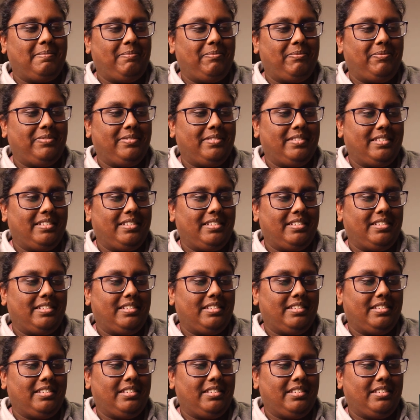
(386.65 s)
All of
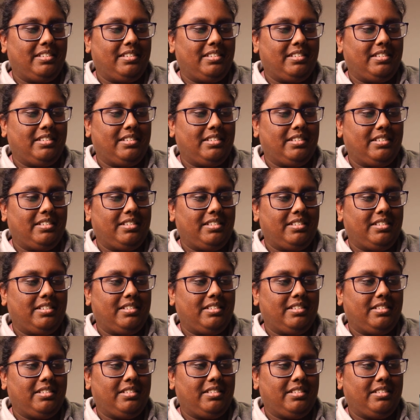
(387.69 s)
you to return and